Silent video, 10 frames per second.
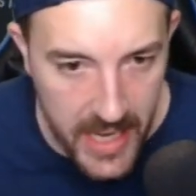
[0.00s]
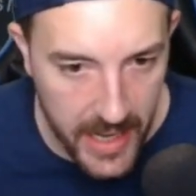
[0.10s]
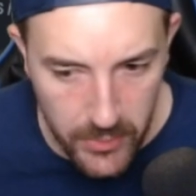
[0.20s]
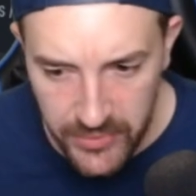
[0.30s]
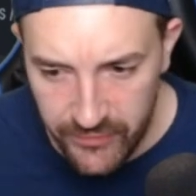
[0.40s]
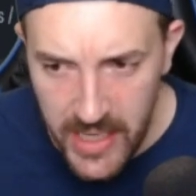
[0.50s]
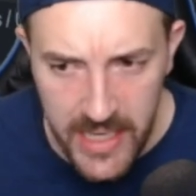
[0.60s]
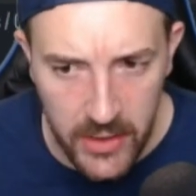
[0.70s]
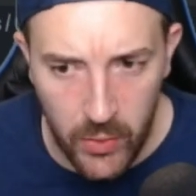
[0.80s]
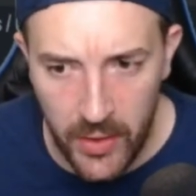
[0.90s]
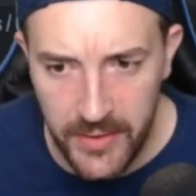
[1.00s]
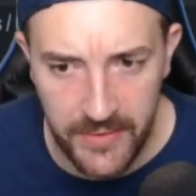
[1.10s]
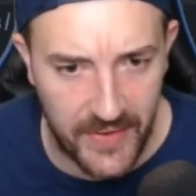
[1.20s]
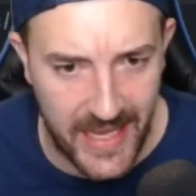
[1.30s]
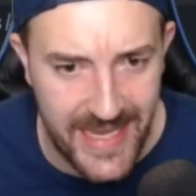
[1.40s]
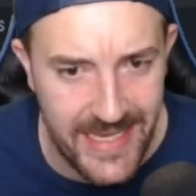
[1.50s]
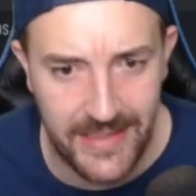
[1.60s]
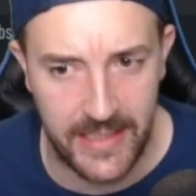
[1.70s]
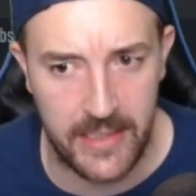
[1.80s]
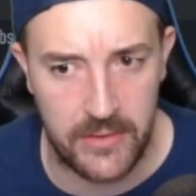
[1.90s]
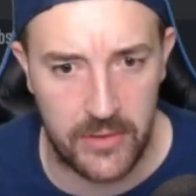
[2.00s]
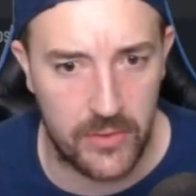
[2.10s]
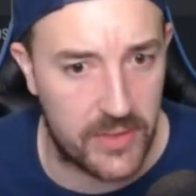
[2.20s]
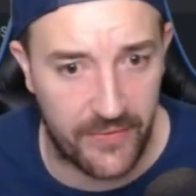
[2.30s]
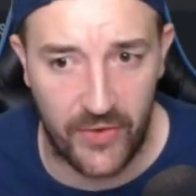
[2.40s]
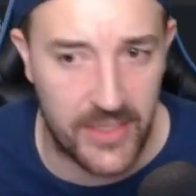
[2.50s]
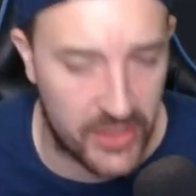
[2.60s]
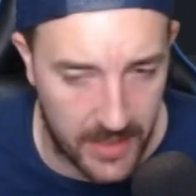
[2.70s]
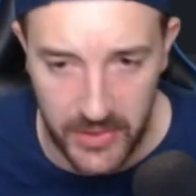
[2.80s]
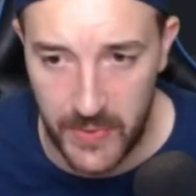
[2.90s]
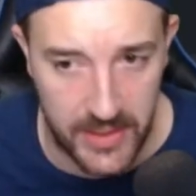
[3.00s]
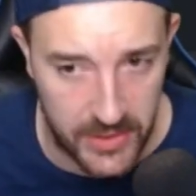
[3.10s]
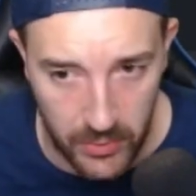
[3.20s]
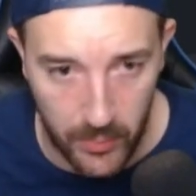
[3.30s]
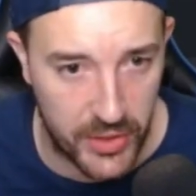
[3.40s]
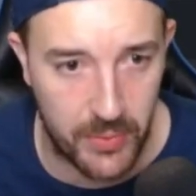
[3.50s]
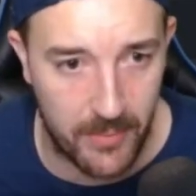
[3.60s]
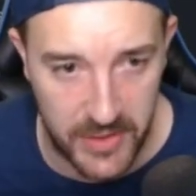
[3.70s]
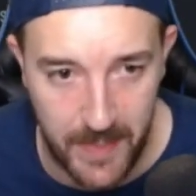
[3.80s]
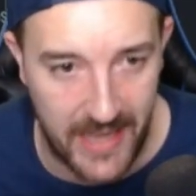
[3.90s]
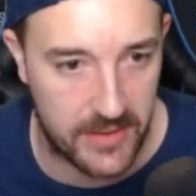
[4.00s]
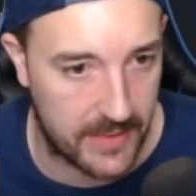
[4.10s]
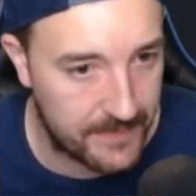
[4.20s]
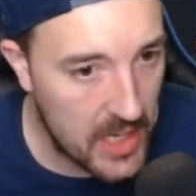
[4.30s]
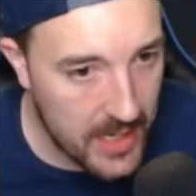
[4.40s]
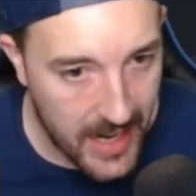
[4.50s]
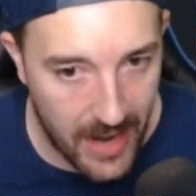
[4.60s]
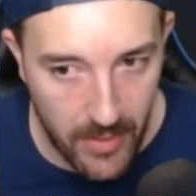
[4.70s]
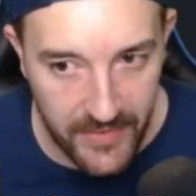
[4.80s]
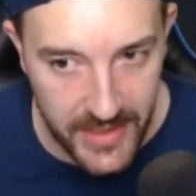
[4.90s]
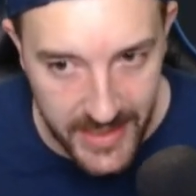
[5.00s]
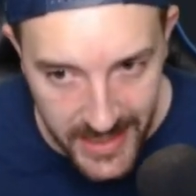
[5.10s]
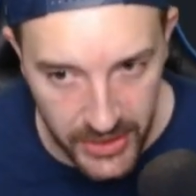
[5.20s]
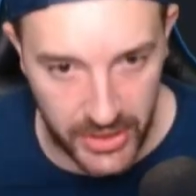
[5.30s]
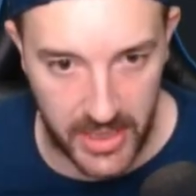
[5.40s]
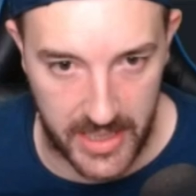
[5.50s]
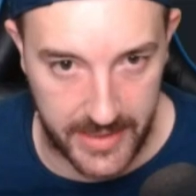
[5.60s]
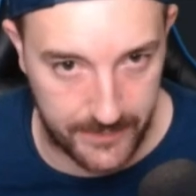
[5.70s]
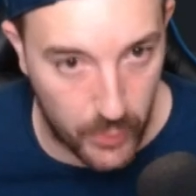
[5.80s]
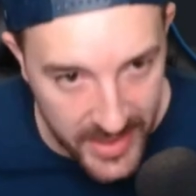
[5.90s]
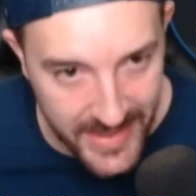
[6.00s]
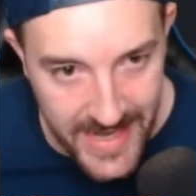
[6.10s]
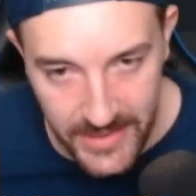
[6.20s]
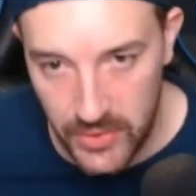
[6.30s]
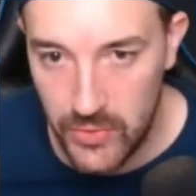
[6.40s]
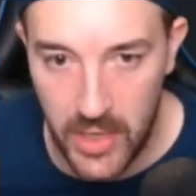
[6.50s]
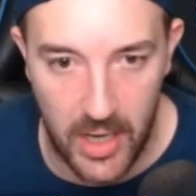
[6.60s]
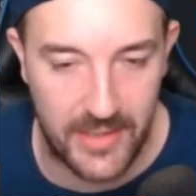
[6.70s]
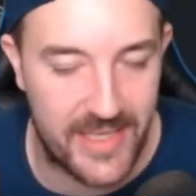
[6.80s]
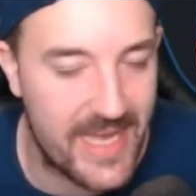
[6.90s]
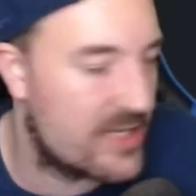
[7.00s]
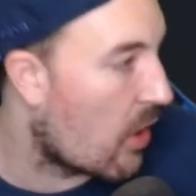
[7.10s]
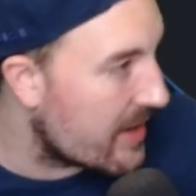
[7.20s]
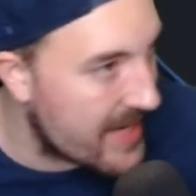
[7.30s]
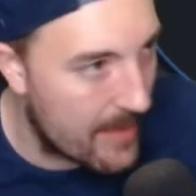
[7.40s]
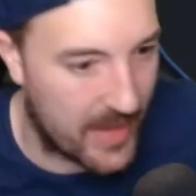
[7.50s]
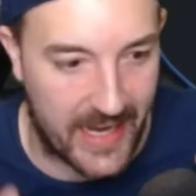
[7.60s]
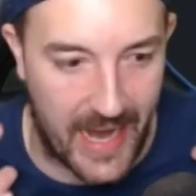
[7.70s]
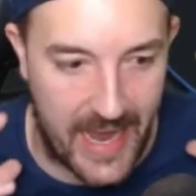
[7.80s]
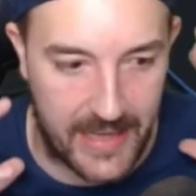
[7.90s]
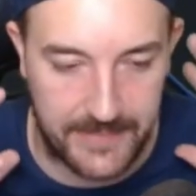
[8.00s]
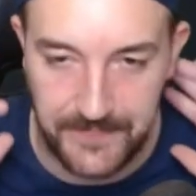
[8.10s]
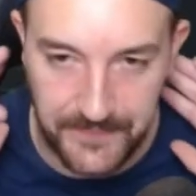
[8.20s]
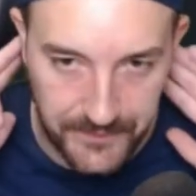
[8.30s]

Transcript: It was really kind of easy to differentiate between the two on which one was better. However, this year with these two cards, they're dynamic and